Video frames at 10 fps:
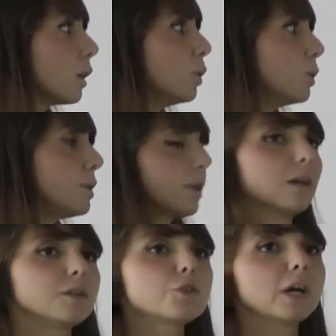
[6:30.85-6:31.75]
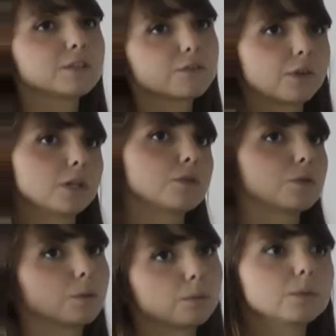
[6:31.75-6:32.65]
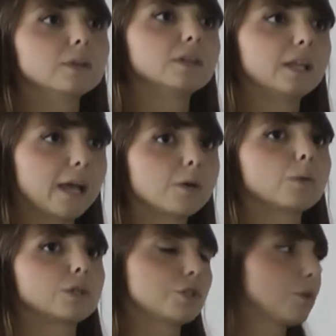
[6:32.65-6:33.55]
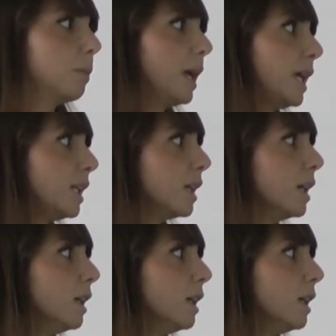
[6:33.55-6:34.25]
could transfer to the language domain